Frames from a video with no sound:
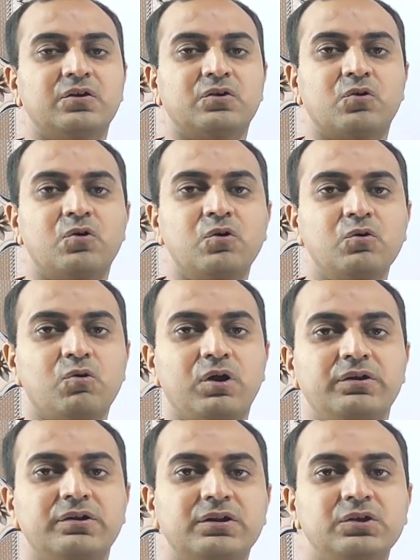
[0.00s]
wrong
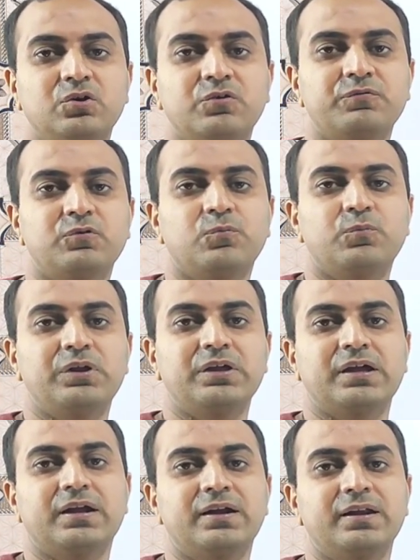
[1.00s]
quantity of
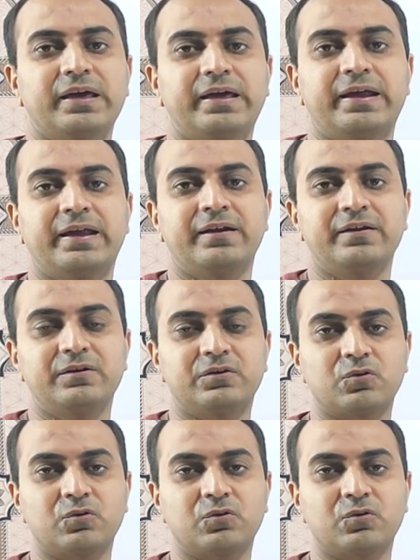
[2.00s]
lubricant and